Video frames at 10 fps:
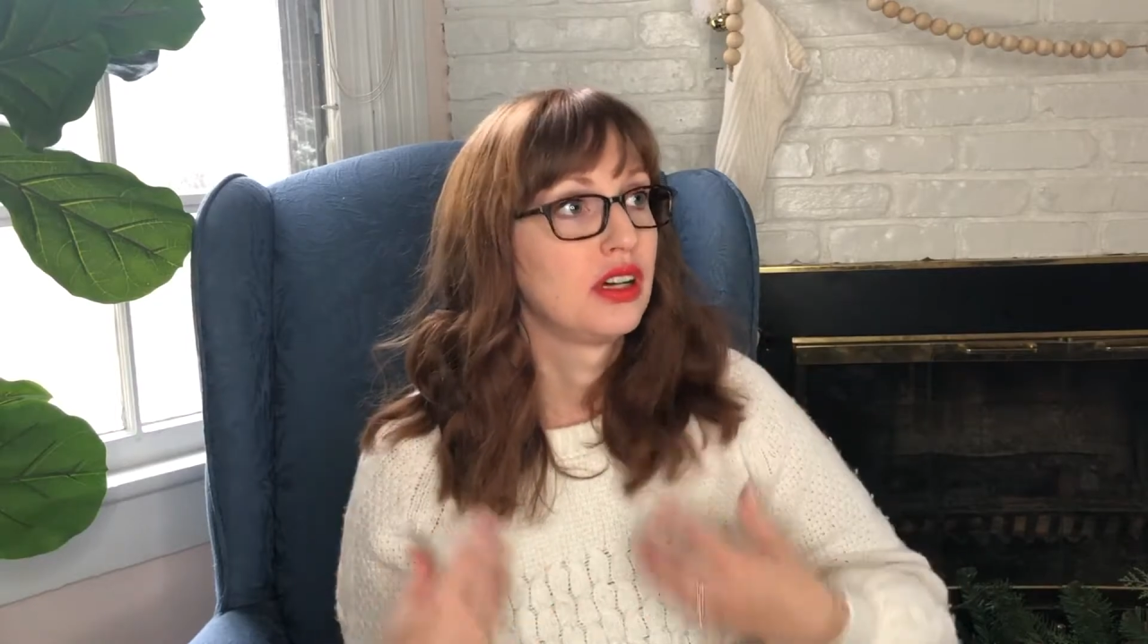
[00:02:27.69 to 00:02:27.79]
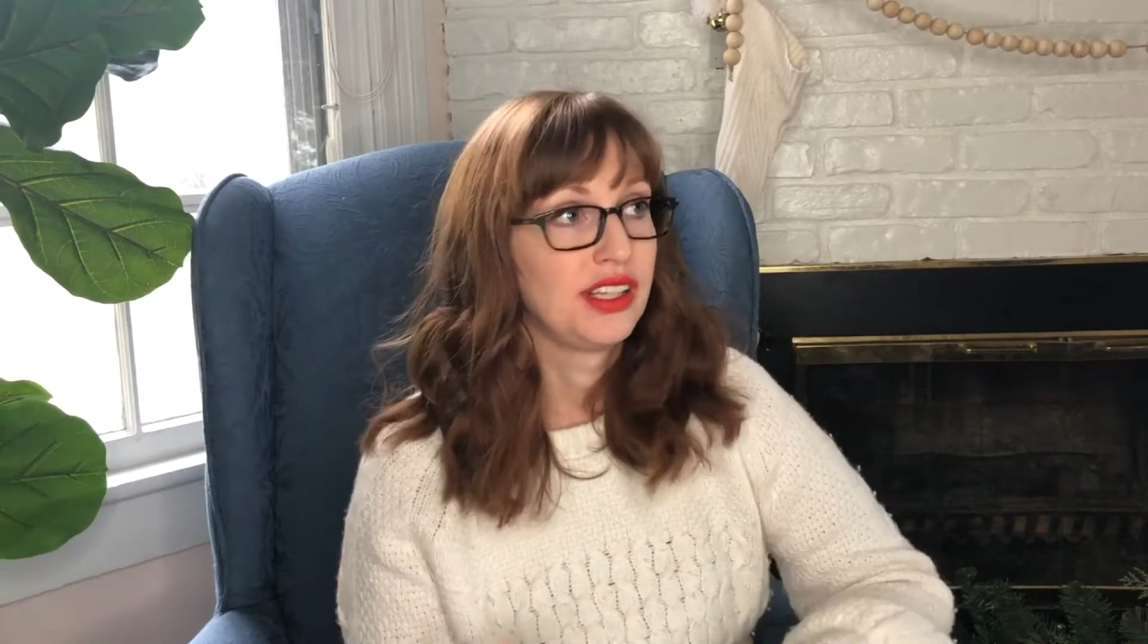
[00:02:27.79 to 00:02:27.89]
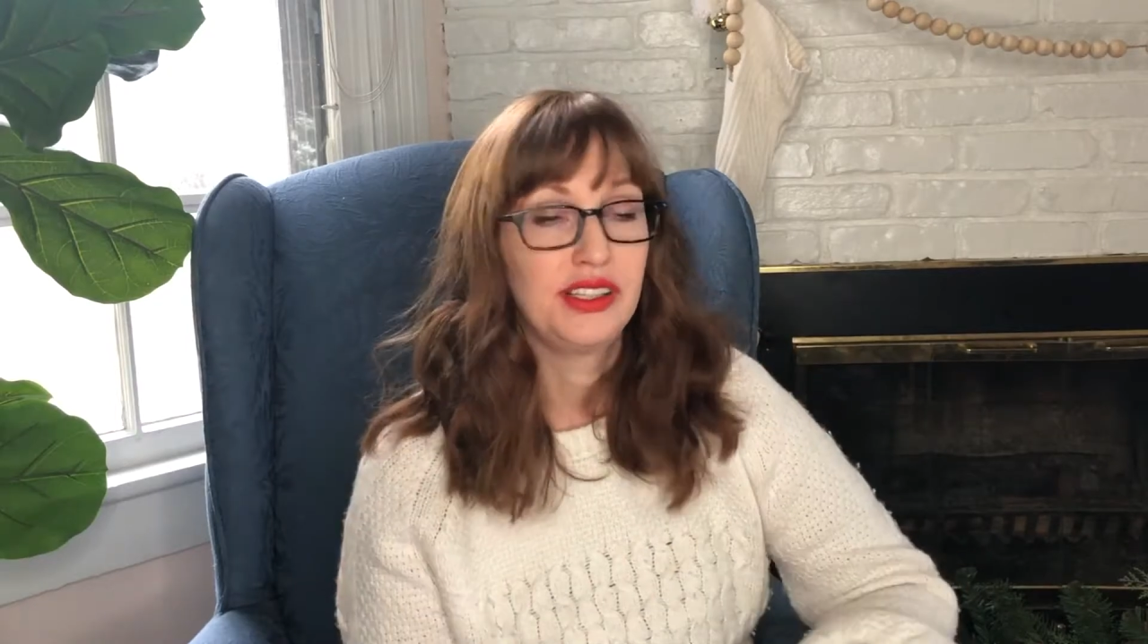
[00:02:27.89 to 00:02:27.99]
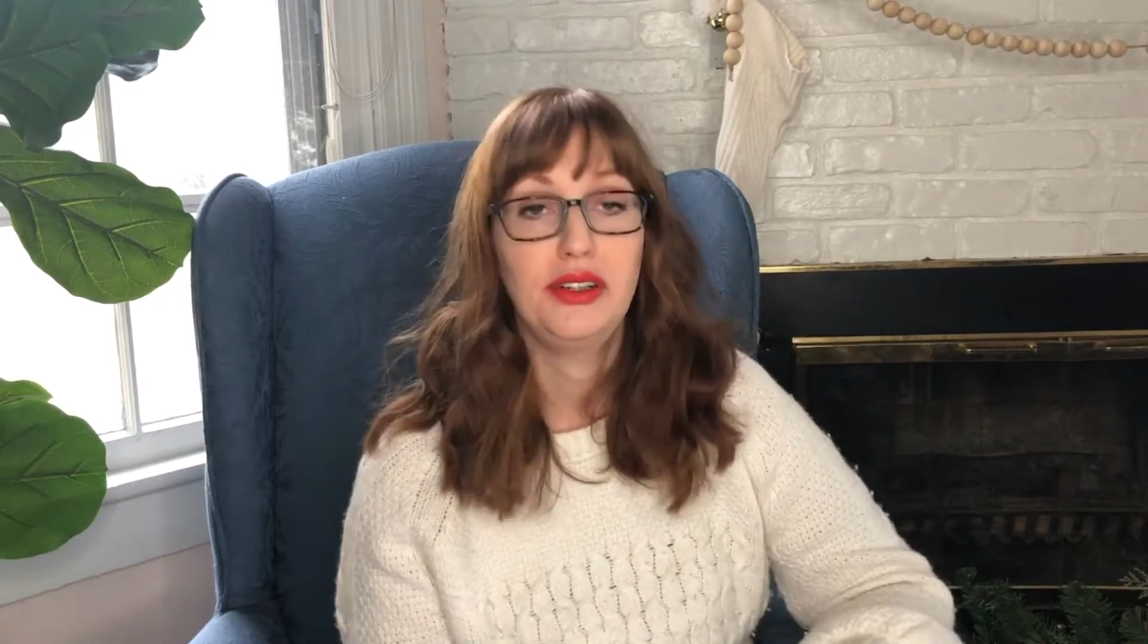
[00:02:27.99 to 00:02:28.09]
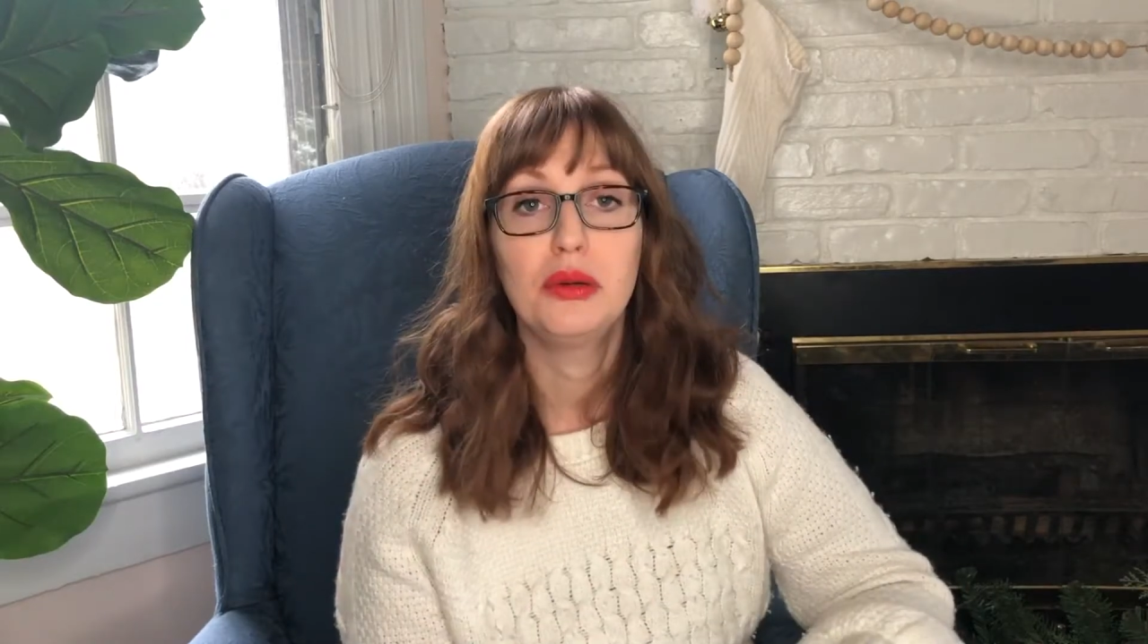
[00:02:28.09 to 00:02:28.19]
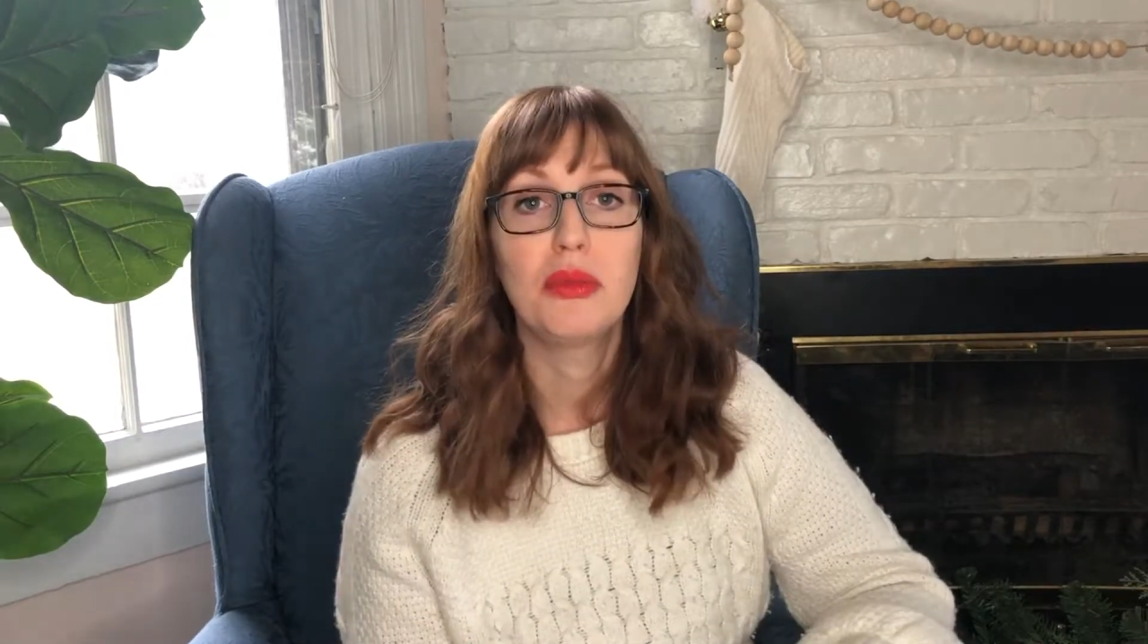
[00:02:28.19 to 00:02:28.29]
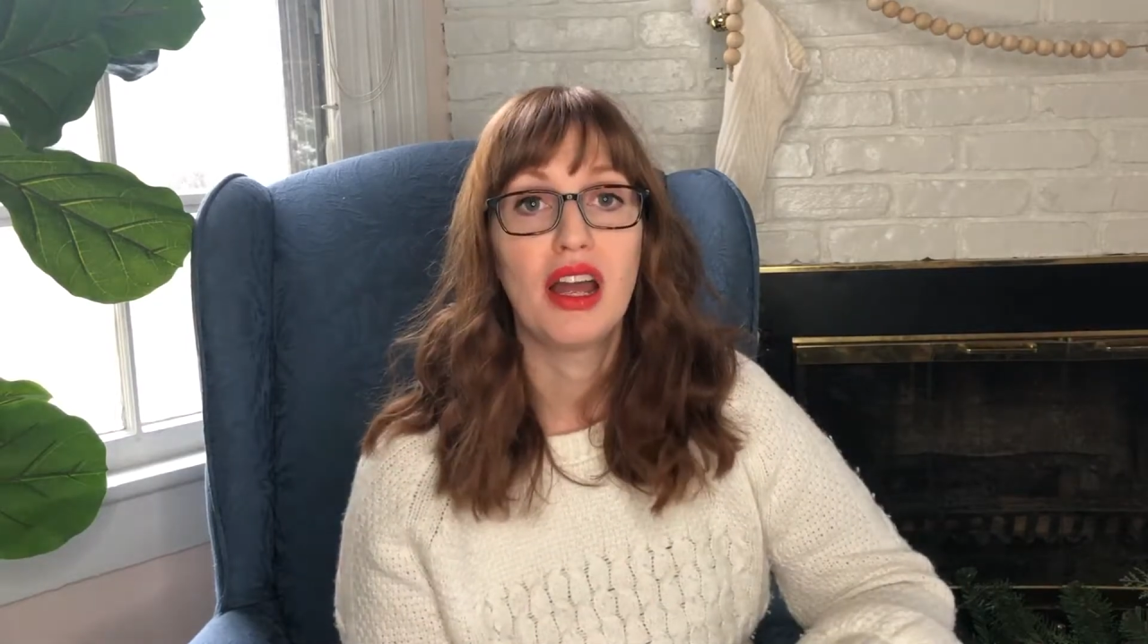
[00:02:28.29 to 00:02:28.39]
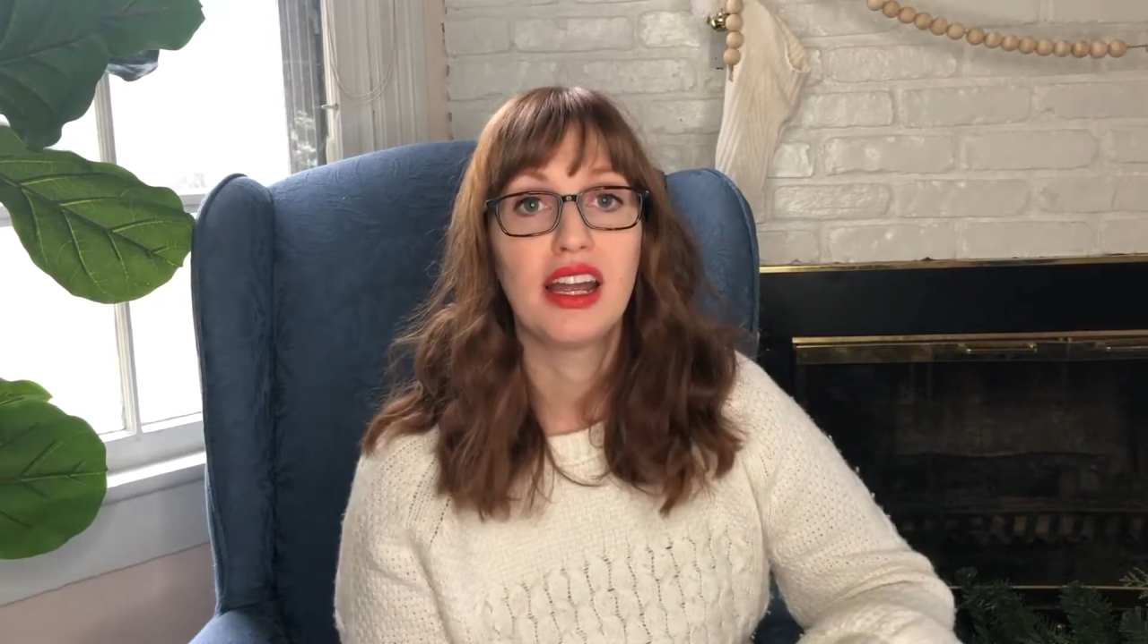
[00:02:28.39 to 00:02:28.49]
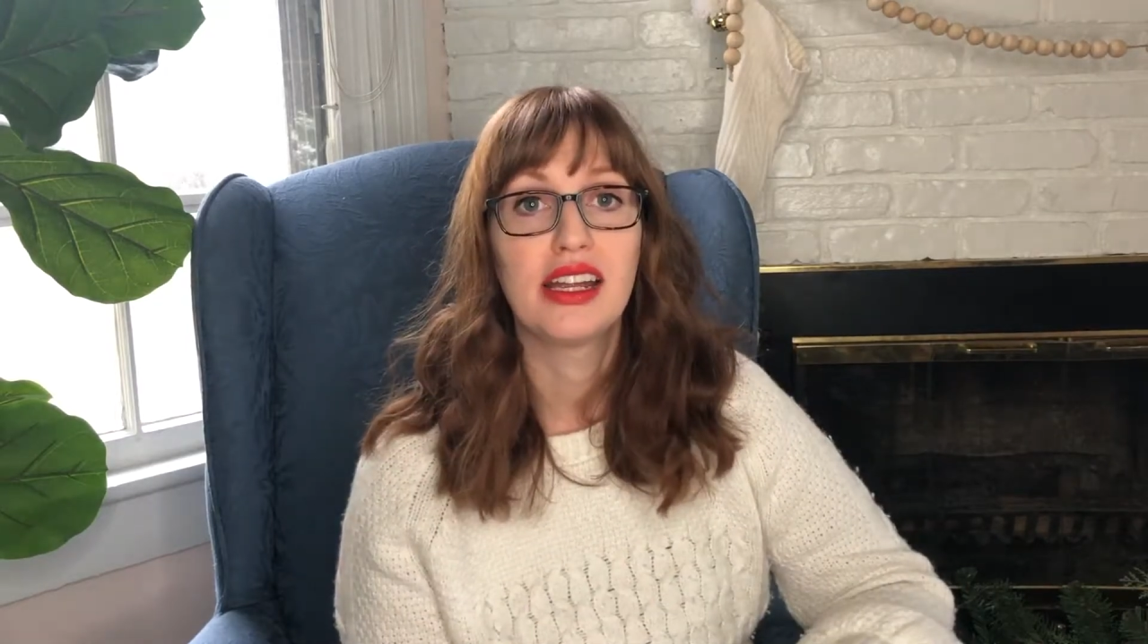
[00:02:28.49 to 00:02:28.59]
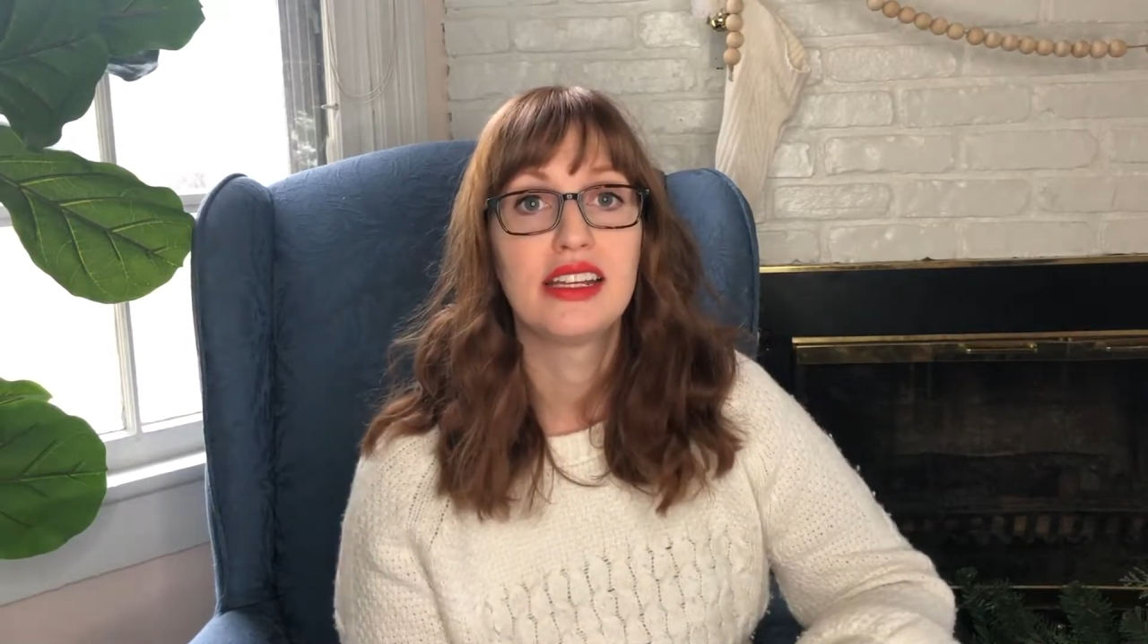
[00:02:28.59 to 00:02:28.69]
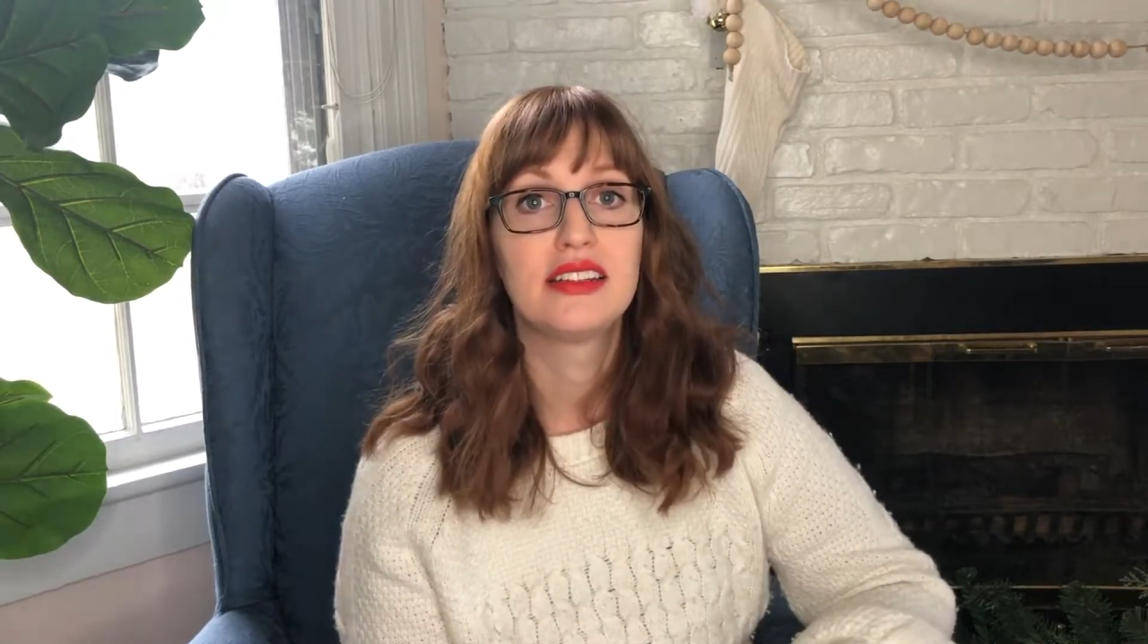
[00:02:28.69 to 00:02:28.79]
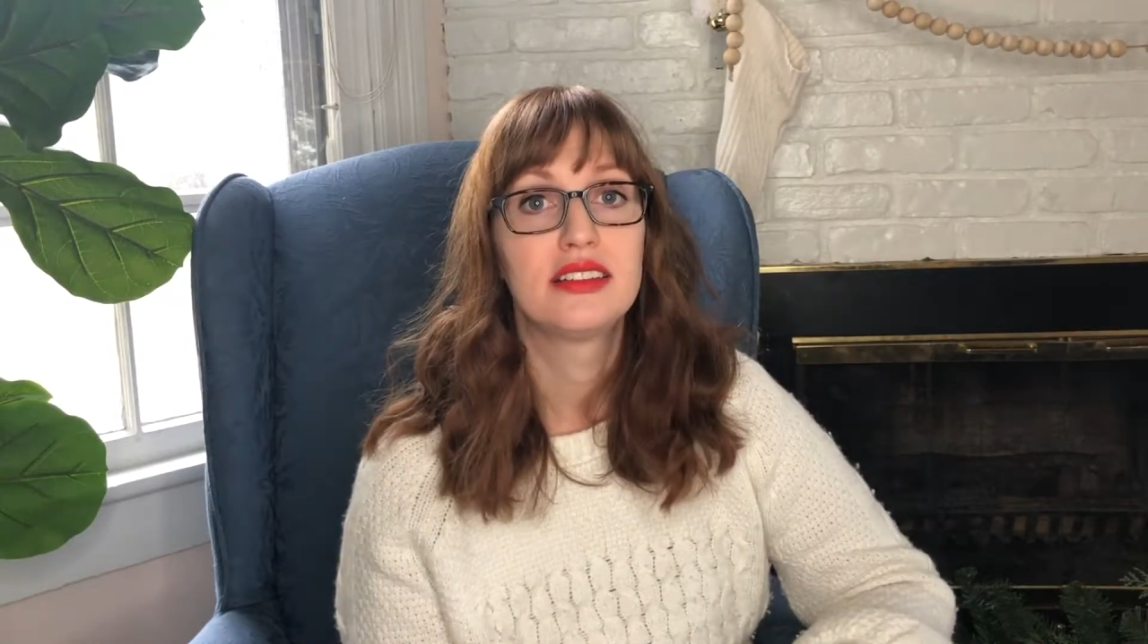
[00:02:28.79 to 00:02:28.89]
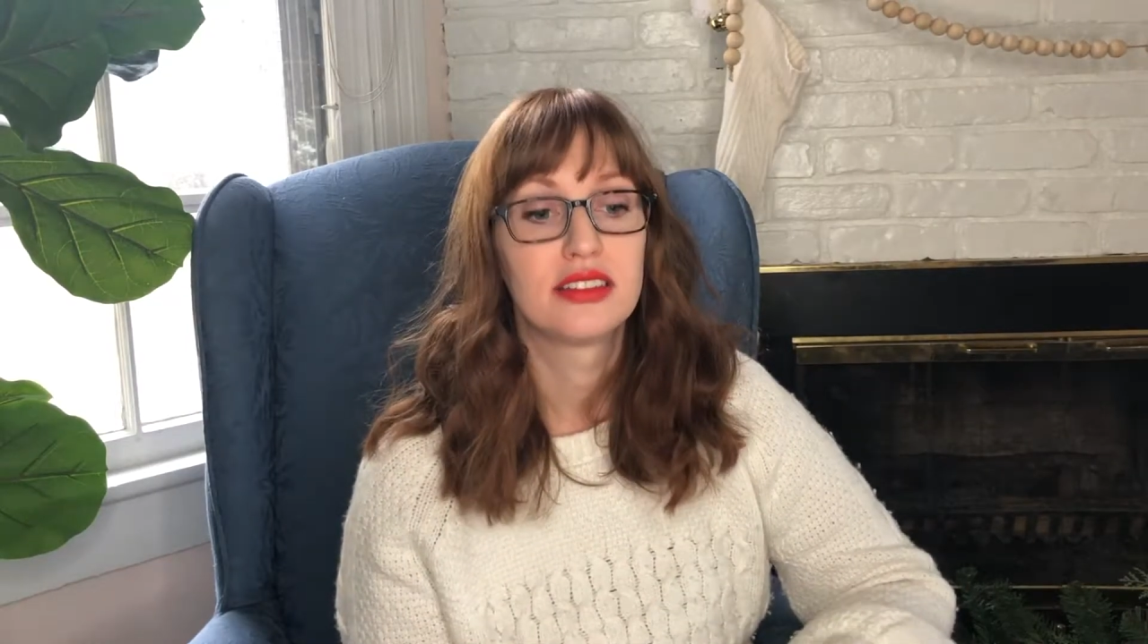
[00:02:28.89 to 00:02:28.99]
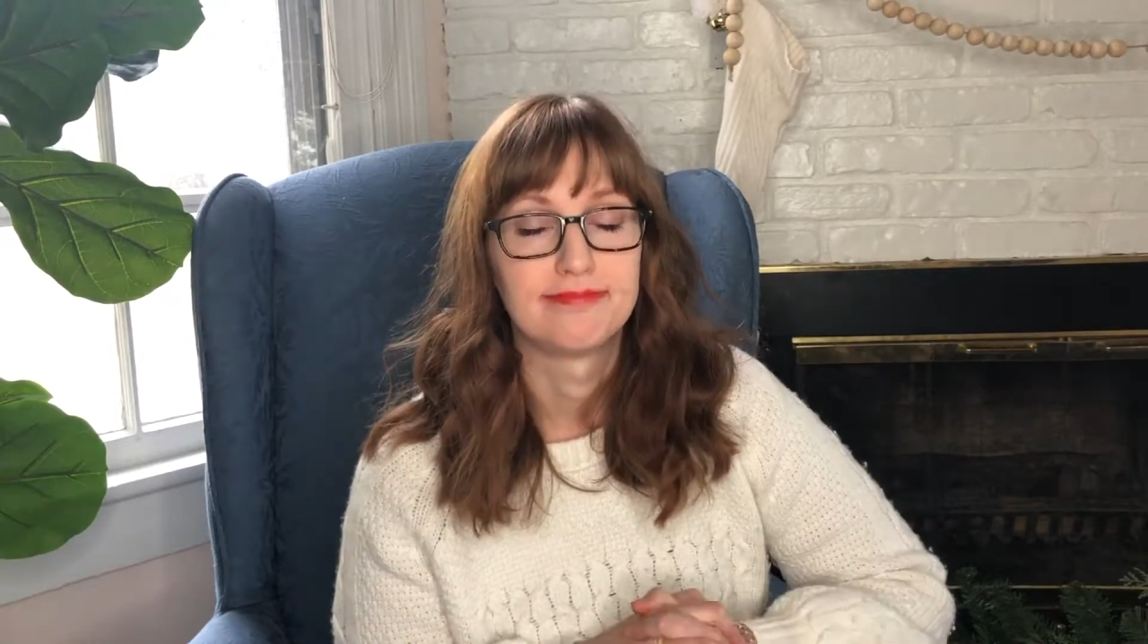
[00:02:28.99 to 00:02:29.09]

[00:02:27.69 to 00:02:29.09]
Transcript: clear our mind,